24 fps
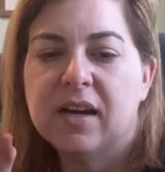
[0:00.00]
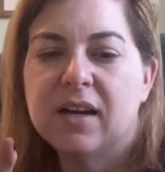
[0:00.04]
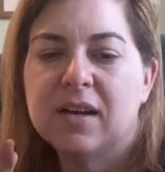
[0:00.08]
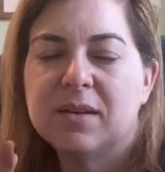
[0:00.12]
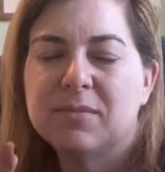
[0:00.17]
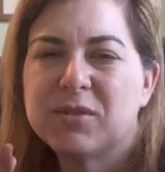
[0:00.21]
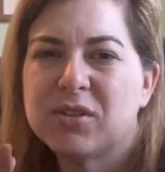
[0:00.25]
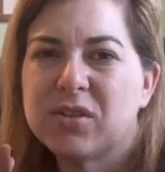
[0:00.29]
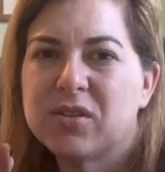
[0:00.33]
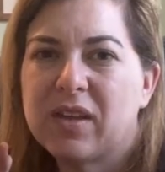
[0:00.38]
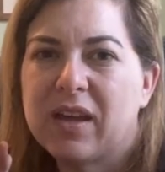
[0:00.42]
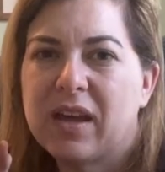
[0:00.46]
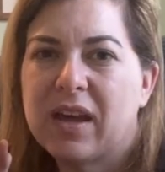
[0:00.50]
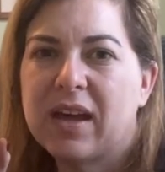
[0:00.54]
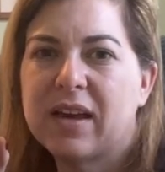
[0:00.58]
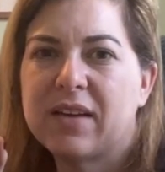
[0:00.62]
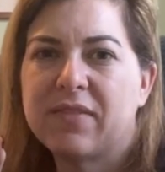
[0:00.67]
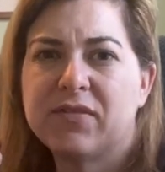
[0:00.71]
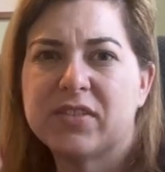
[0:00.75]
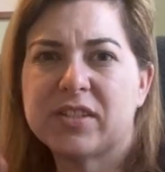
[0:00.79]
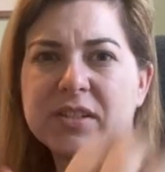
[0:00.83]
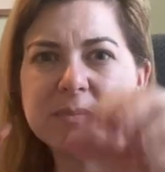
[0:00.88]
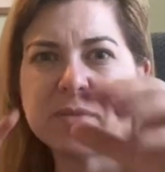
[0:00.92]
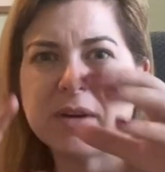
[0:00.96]
So they
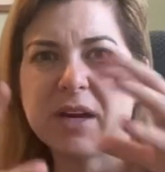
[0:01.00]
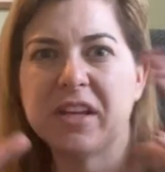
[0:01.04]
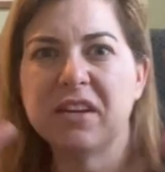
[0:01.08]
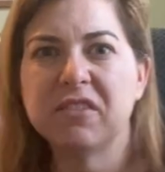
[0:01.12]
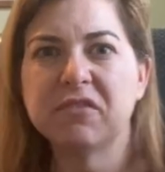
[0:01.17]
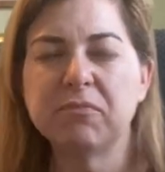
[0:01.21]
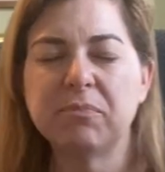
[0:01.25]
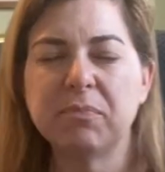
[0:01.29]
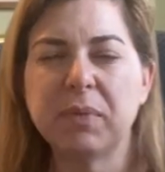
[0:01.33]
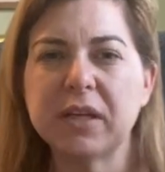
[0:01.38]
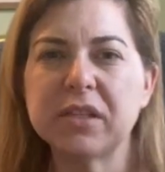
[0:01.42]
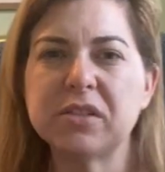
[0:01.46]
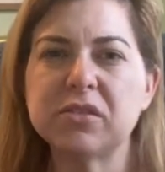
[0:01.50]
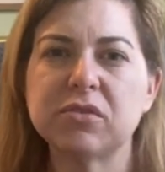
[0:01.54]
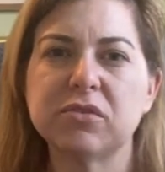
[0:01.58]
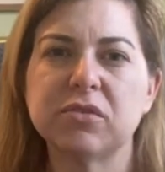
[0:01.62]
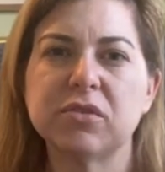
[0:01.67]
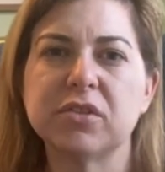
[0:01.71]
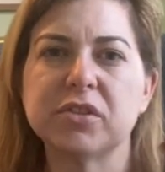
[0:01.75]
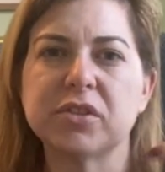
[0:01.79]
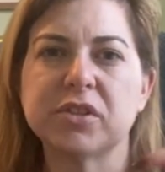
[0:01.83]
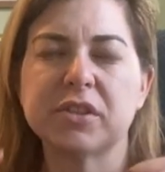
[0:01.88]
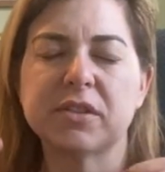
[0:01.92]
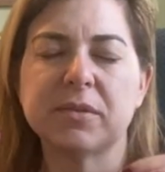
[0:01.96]
have some kind of
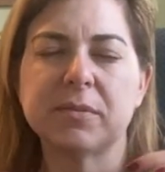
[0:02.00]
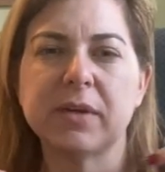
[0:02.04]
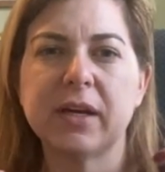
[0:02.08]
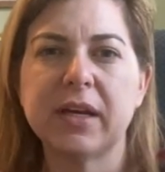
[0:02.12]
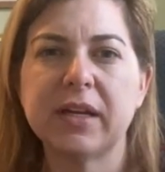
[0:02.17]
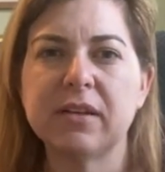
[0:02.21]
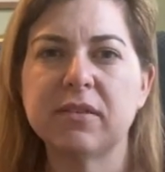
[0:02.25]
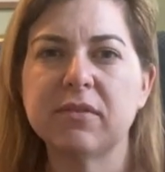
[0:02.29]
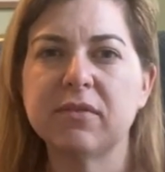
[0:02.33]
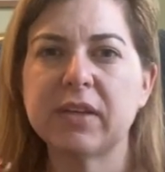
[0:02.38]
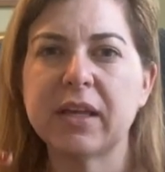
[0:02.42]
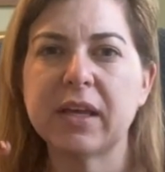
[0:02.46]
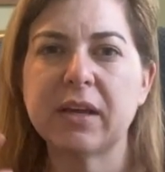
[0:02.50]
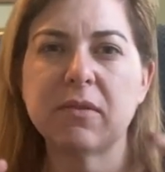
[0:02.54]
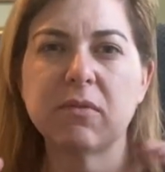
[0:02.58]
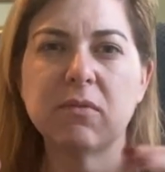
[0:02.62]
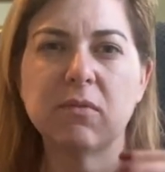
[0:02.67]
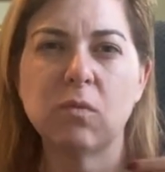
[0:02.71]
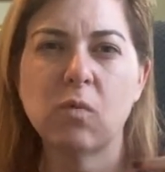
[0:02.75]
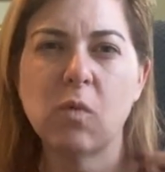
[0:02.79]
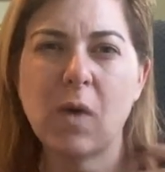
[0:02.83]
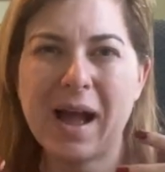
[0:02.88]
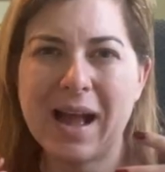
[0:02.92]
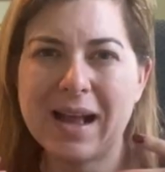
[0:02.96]
bundle or some kind of like
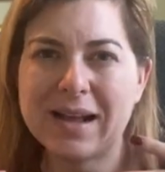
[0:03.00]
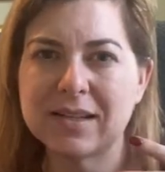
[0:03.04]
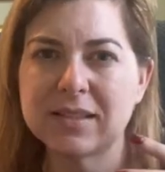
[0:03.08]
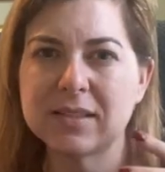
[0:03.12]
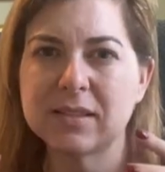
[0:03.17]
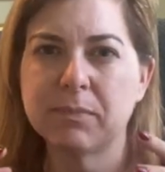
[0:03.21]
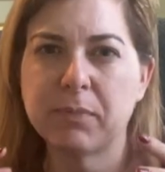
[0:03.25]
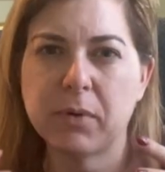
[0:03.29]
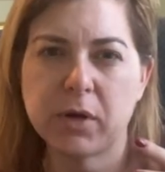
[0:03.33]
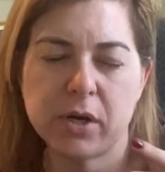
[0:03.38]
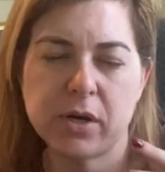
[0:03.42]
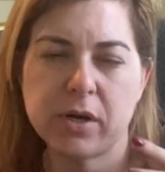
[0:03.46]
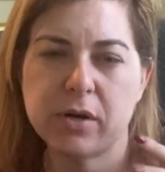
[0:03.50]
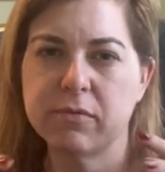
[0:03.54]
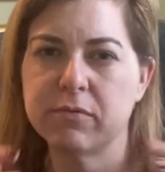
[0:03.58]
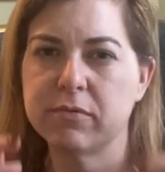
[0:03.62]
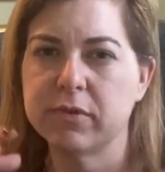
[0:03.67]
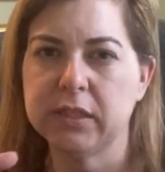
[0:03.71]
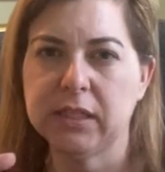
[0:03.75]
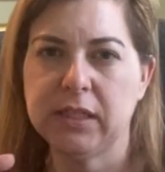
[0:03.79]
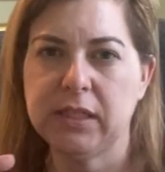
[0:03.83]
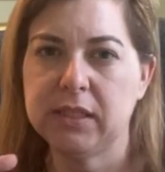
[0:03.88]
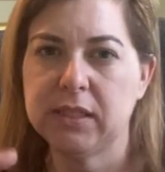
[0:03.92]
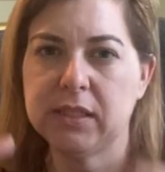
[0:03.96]
wax bar
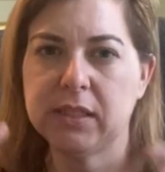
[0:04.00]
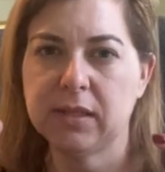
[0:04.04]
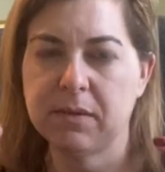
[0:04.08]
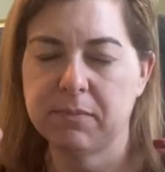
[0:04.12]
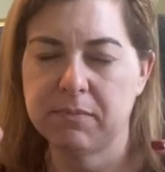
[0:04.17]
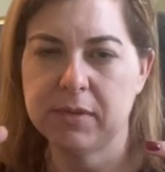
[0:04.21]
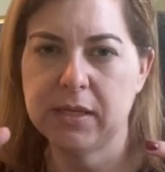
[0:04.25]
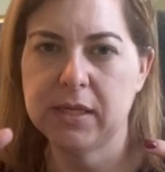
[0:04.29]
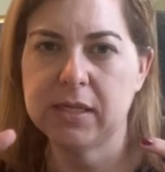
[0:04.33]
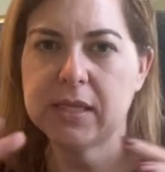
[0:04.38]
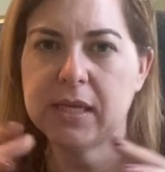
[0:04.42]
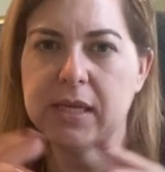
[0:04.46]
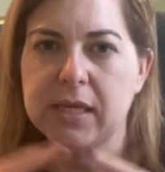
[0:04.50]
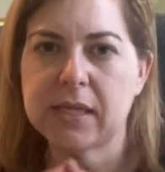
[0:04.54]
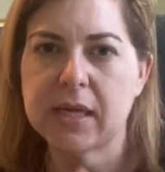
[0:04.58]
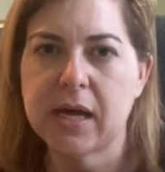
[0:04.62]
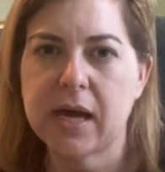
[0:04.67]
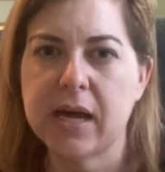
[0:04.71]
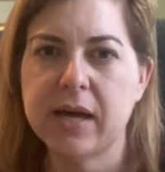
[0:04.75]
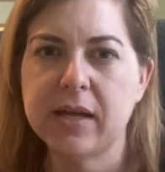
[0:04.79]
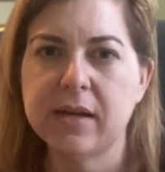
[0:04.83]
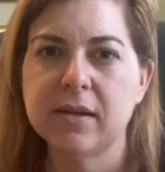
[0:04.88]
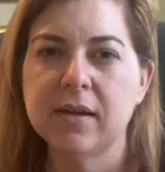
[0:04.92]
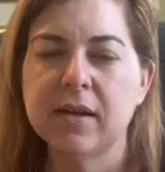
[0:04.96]
release, something like
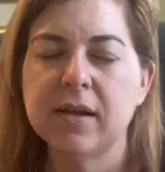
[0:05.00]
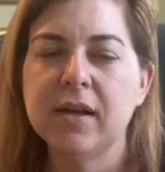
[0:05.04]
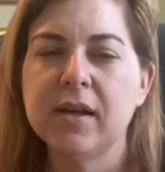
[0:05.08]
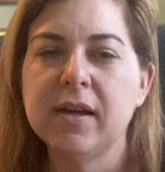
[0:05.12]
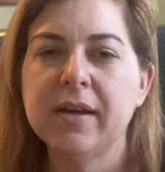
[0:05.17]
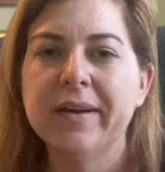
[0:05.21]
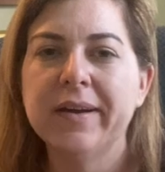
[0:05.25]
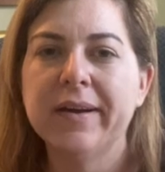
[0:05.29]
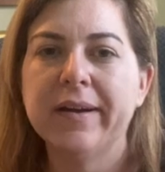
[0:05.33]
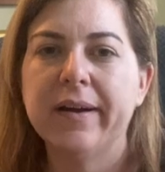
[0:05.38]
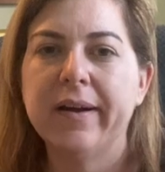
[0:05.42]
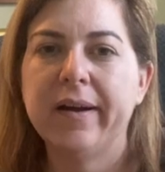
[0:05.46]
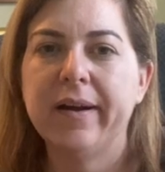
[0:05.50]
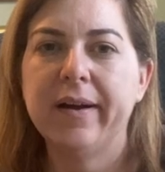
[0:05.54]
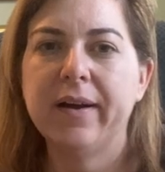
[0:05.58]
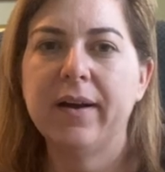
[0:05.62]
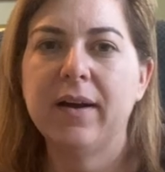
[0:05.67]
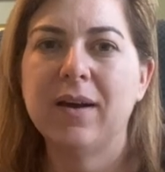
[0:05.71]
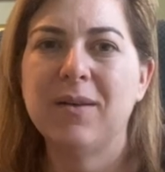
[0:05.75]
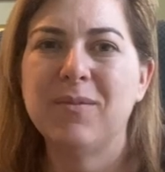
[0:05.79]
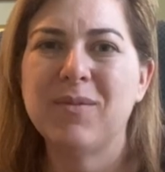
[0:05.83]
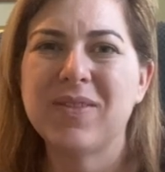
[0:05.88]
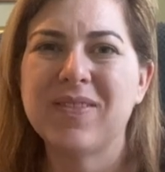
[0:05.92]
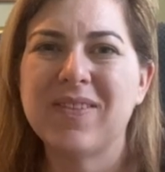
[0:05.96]
that.
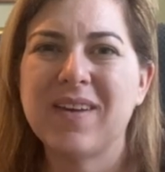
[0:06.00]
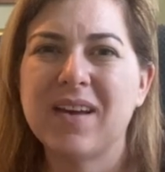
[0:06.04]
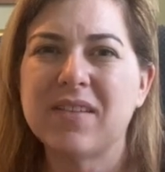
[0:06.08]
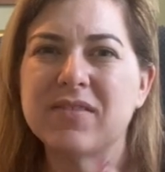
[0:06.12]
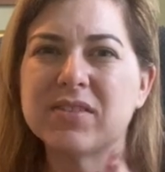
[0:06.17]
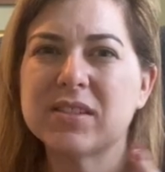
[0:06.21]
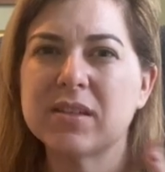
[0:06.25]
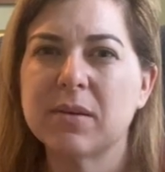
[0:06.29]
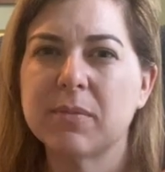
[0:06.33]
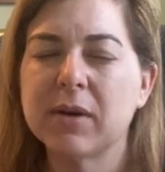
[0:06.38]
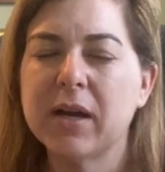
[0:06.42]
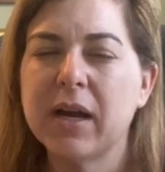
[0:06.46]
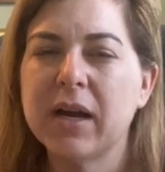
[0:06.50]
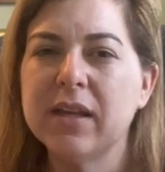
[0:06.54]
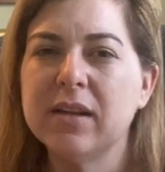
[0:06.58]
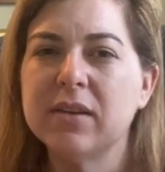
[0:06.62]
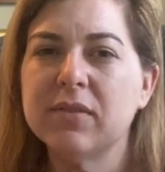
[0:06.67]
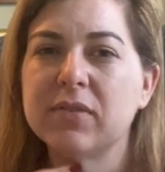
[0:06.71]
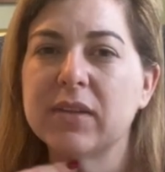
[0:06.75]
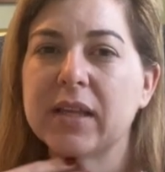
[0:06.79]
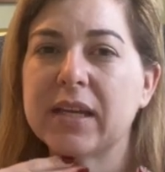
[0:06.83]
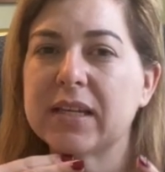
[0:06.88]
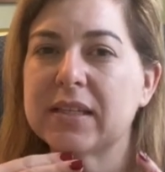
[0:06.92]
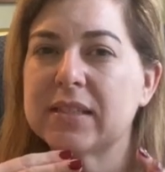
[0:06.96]
They have some kind
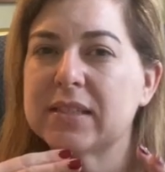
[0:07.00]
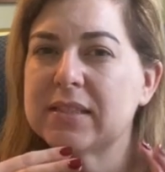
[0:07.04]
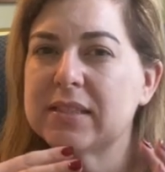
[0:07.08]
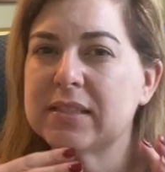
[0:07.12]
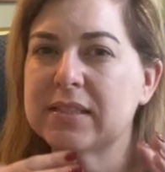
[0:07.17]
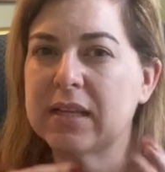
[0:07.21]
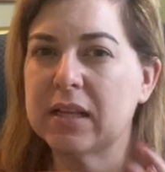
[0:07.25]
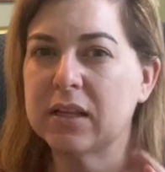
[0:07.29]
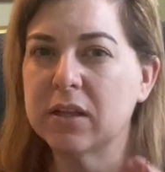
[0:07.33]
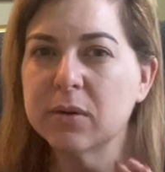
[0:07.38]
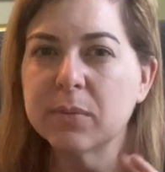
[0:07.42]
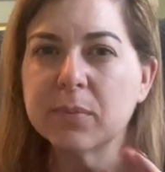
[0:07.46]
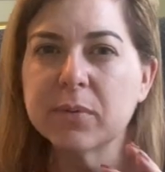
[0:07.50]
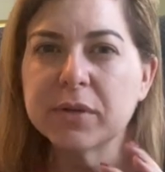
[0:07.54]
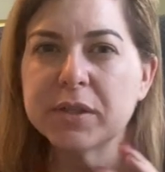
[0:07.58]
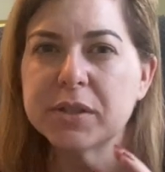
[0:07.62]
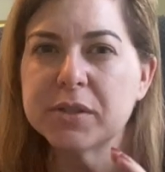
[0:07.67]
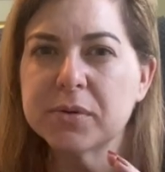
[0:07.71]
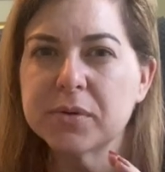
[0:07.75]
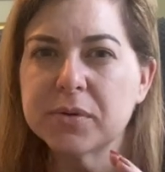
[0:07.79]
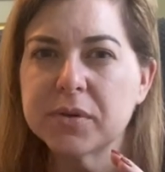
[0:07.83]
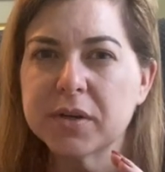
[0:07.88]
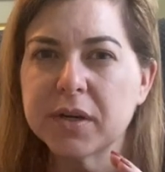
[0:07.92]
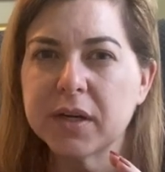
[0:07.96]
of like
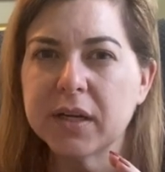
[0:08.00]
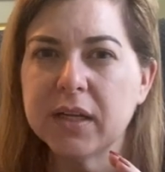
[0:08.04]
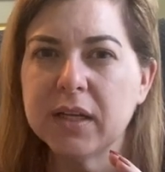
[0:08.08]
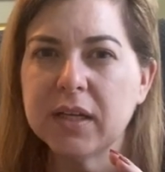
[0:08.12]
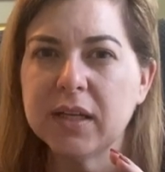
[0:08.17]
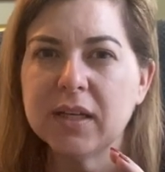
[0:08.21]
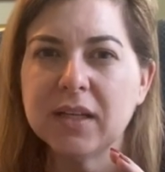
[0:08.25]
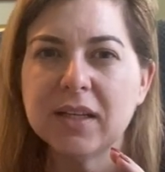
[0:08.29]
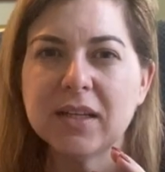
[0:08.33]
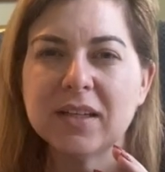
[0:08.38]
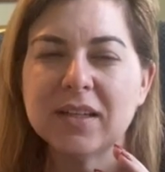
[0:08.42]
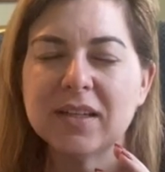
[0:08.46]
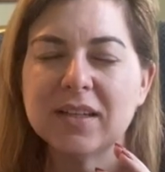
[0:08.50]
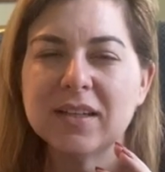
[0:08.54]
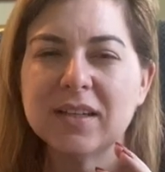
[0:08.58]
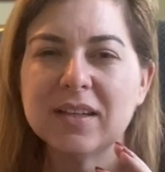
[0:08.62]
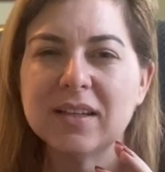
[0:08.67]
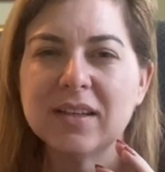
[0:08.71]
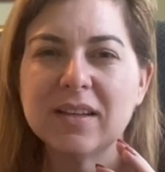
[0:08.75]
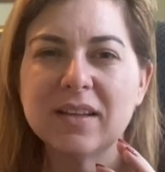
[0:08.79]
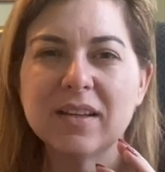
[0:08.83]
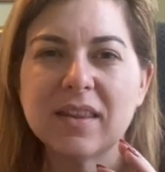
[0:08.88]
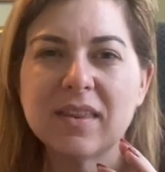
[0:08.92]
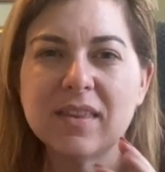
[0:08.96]
celebratory
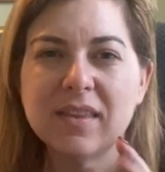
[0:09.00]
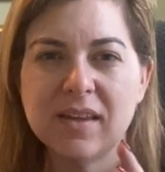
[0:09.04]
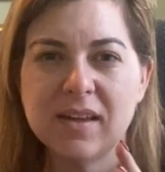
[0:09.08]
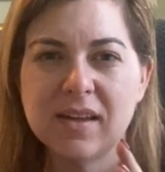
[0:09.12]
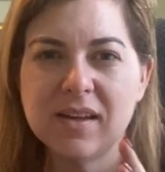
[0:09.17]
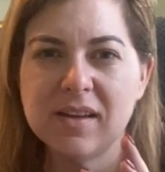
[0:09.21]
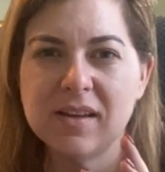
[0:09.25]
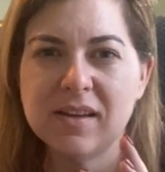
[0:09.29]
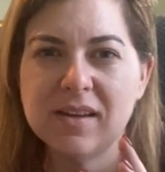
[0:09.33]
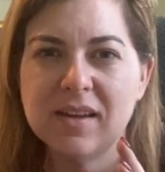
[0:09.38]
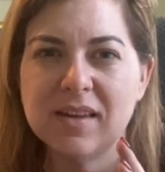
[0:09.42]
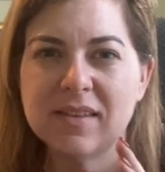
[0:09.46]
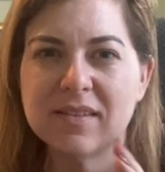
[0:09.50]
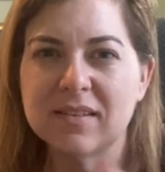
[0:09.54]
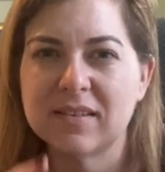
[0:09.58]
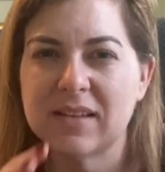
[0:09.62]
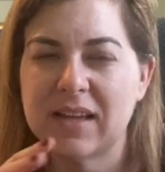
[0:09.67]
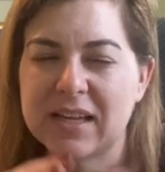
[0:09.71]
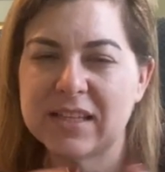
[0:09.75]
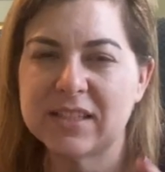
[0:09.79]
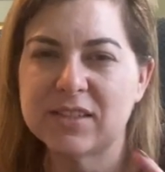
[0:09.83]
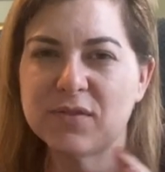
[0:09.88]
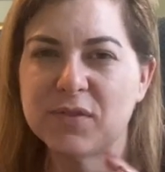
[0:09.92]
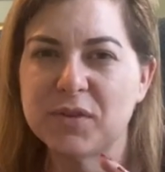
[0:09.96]
thing in the
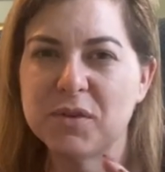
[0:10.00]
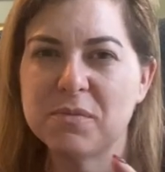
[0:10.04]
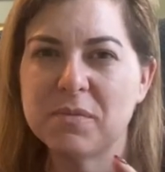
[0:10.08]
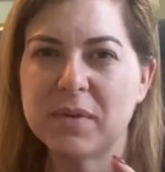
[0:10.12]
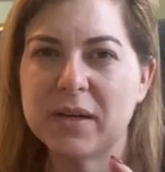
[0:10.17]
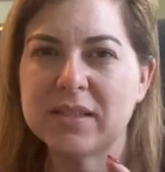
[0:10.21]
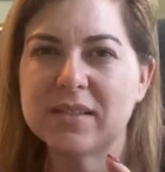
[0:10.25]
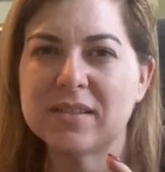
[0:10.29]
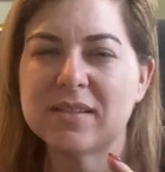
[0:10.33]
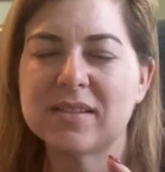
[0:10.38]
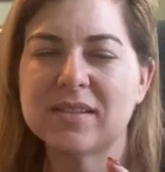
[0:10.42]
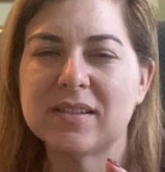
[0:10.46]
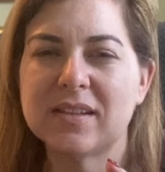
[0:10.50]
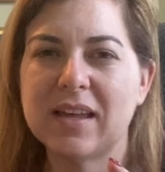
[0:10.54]
last few months.